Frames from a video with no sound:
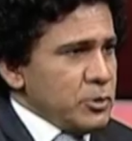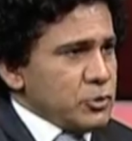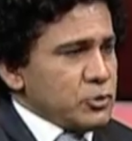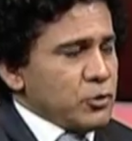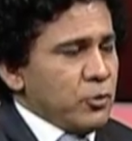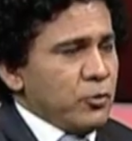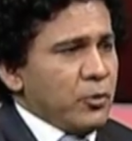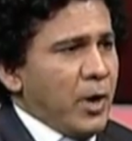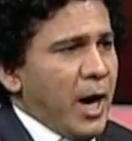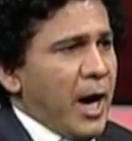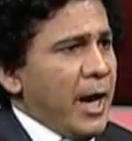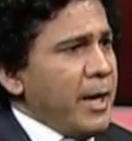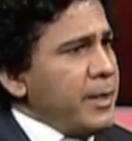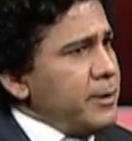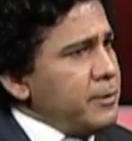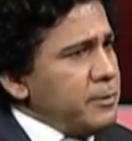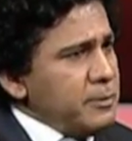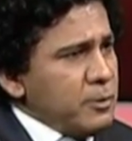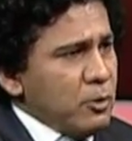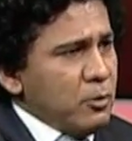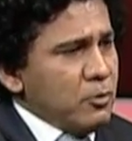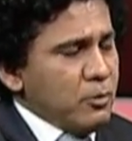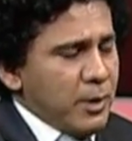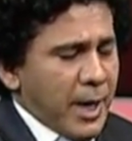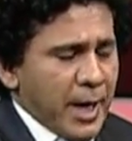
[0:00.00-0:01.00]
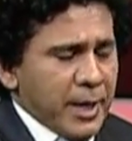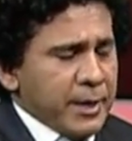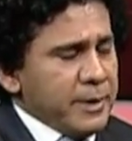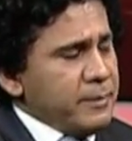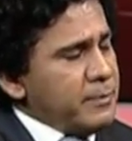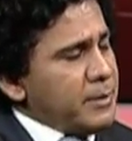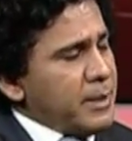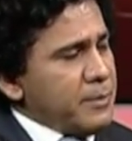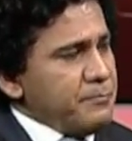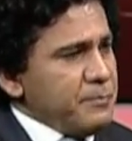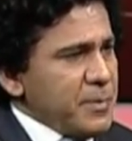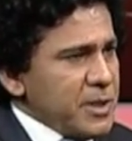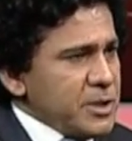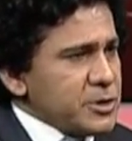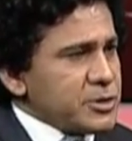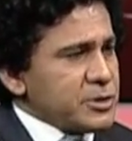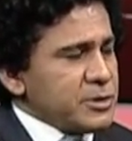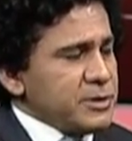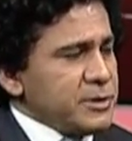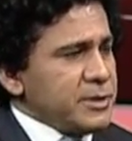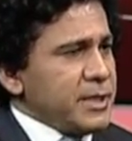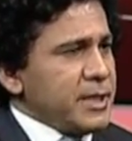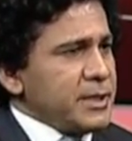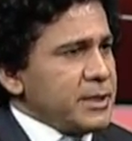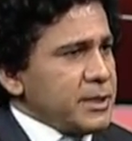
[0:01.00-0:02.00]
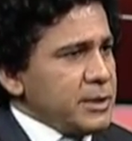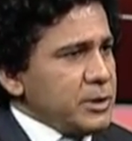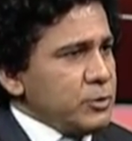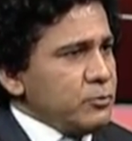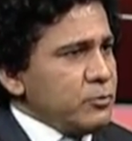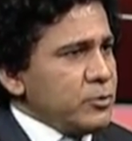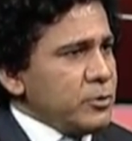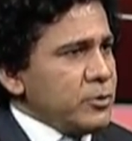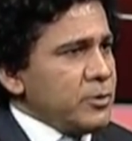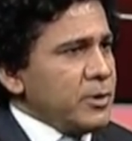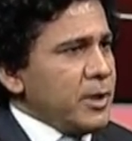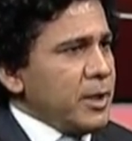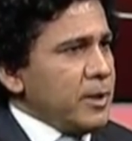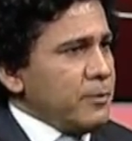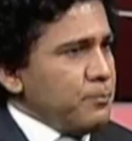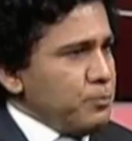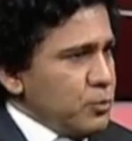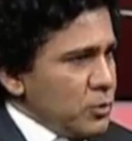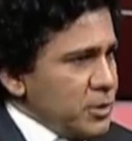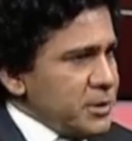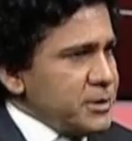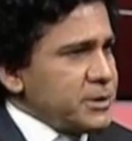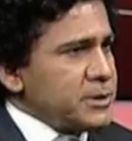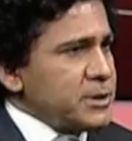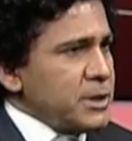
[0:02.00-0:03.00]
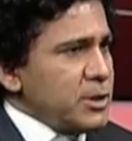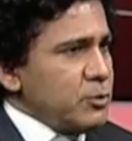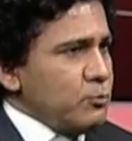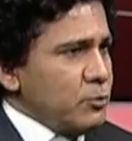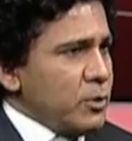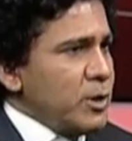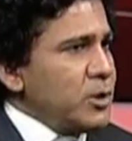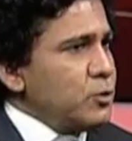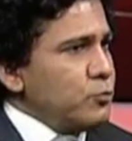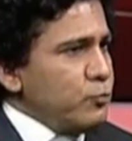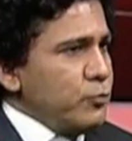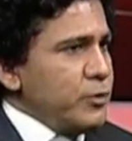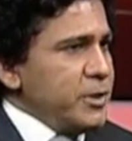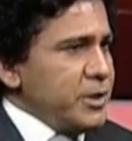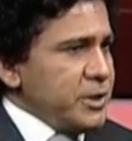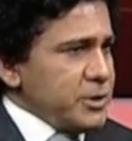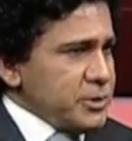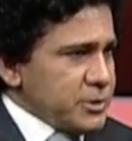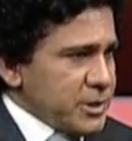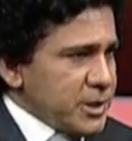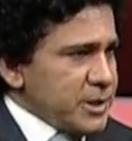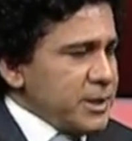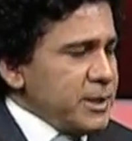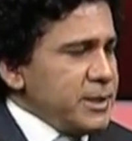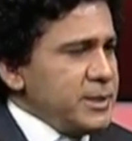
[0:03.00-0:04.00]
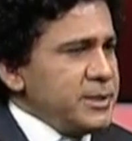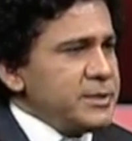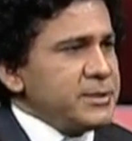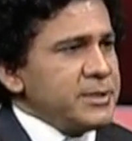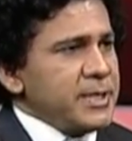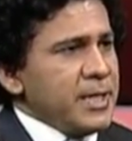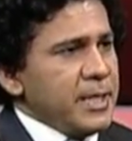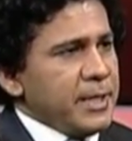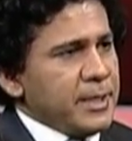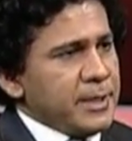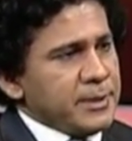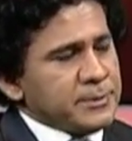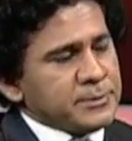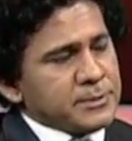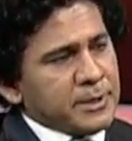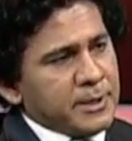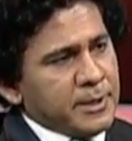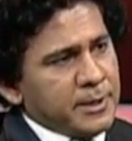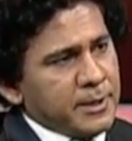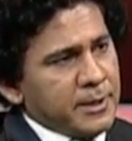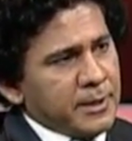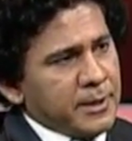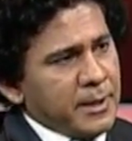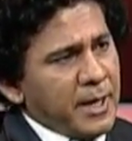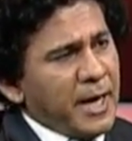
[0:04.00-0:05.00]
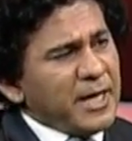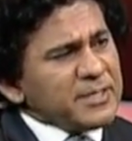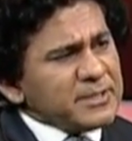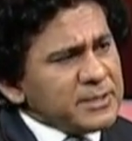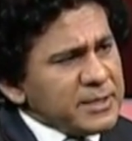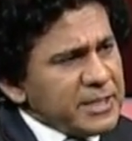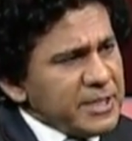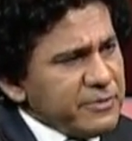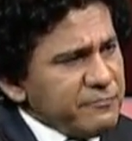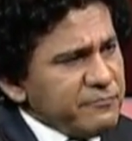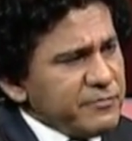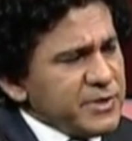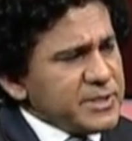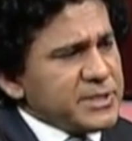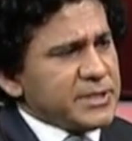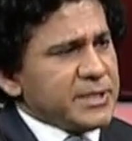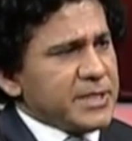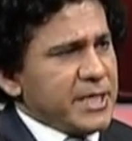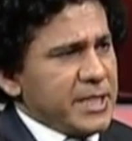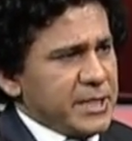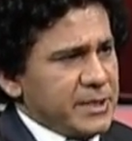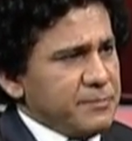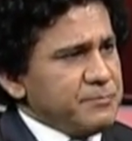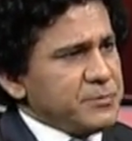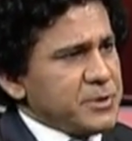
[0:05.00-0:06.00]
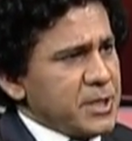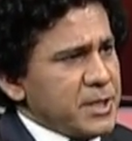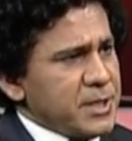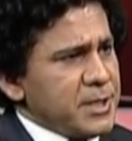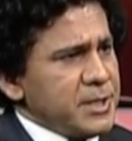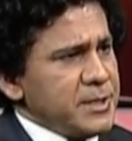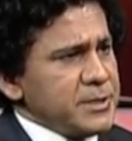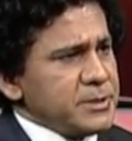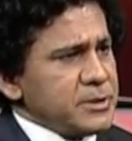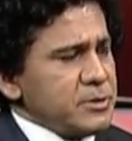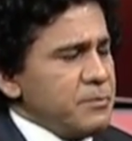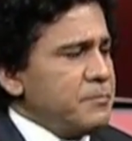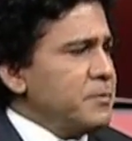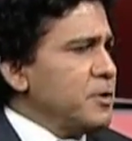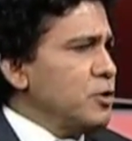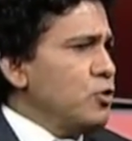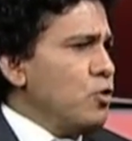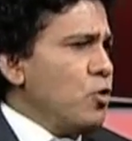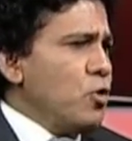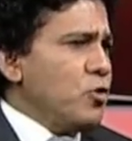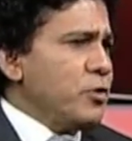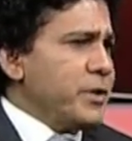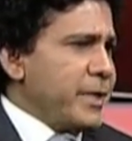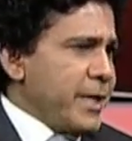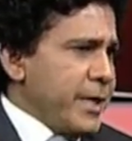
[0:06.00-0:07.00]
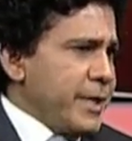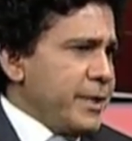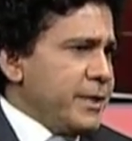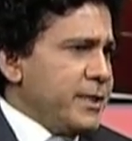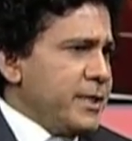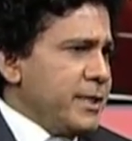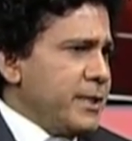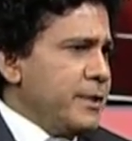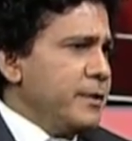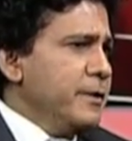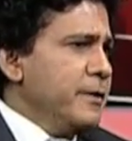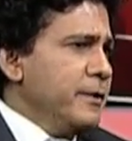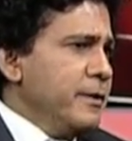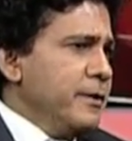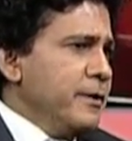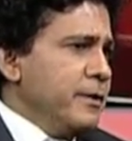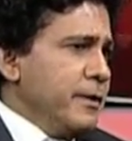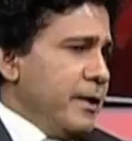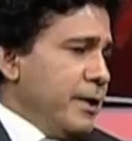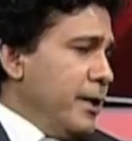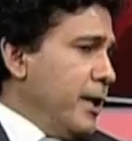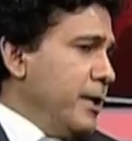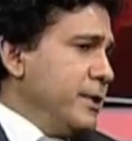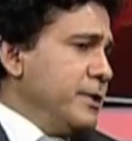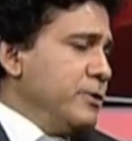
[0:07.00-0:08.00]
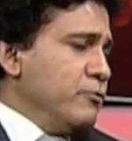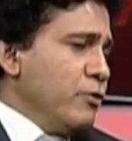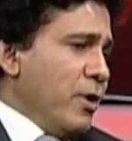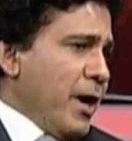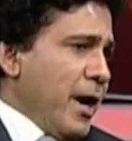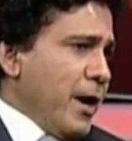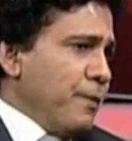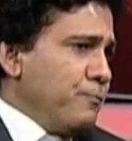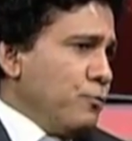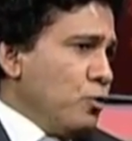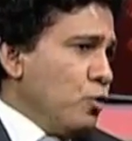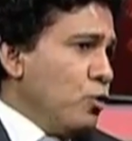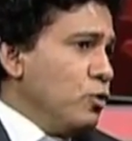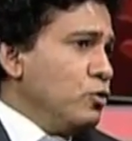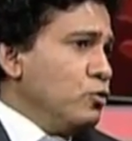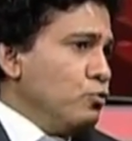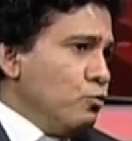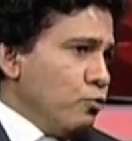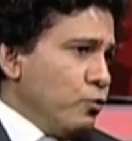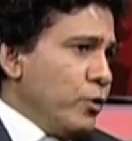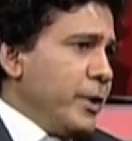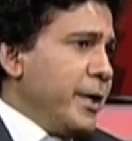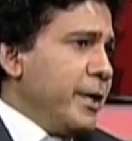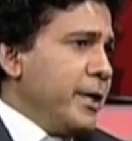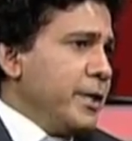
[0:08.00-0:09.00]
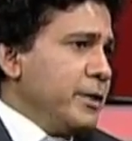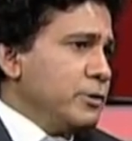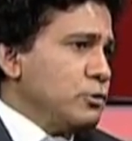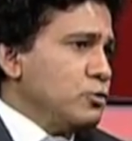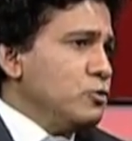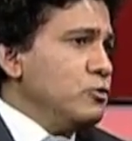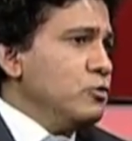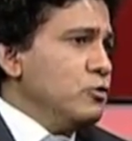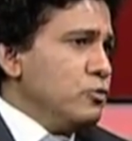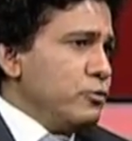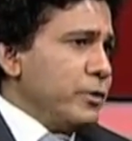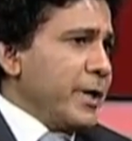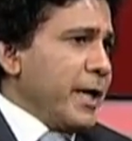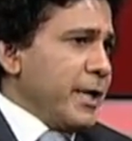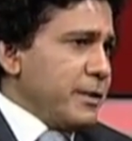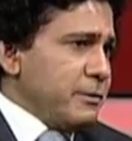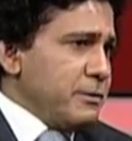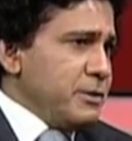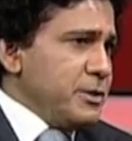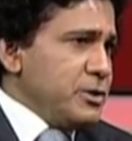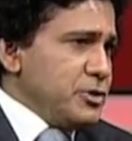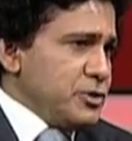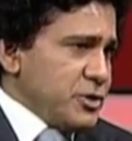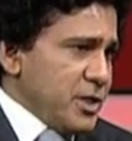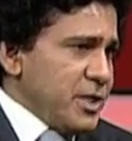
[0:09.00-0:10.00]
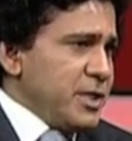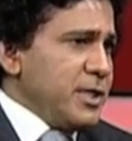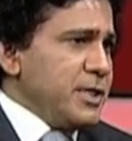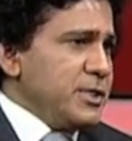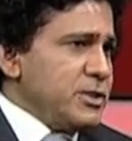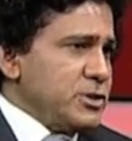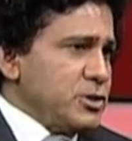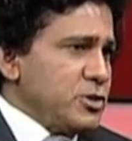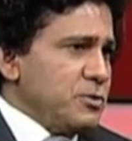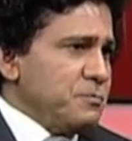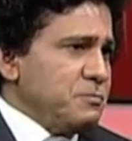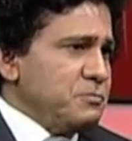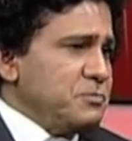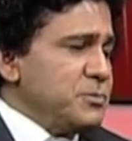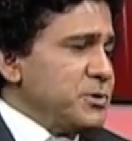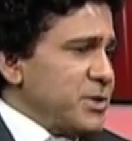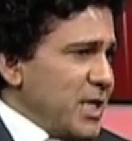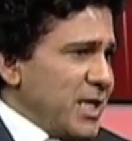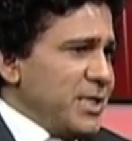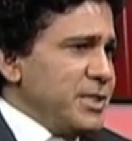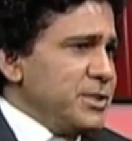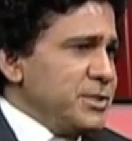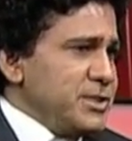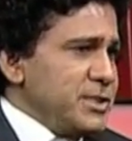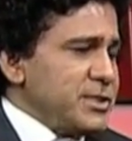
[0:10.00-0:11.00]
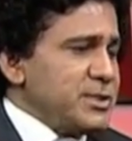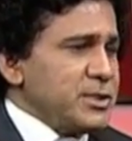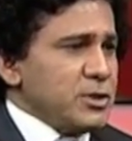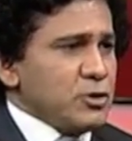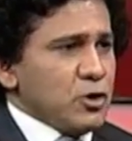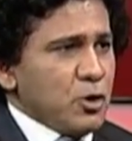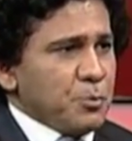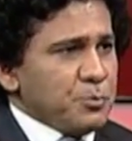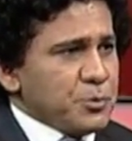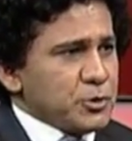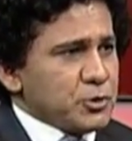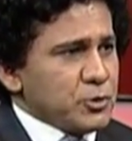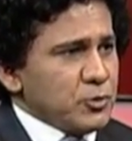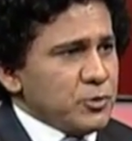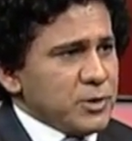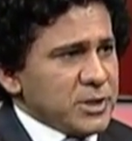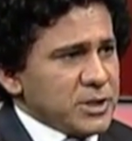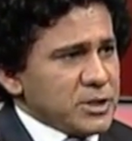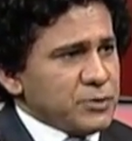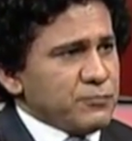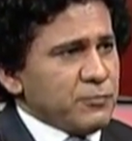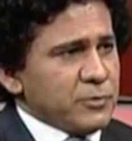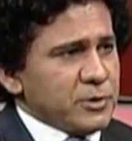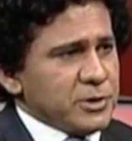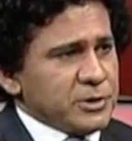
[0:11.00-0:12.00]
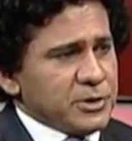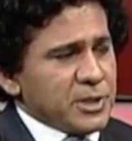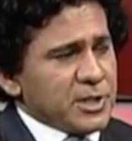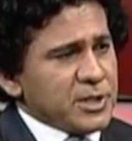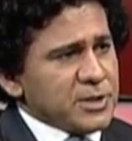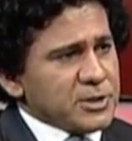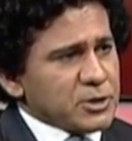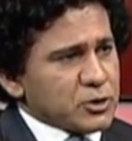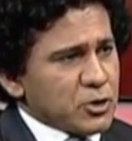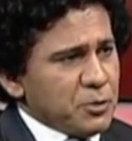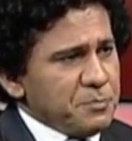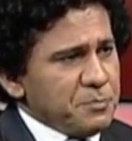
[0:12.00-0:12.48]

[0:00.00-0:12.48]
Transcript: So I know I mentioned that you were a Pulitzer Award-winning journalist. As an investigative journalist, you have a long career, and you have own way to look at the journalism challenges and opportunities for the journalist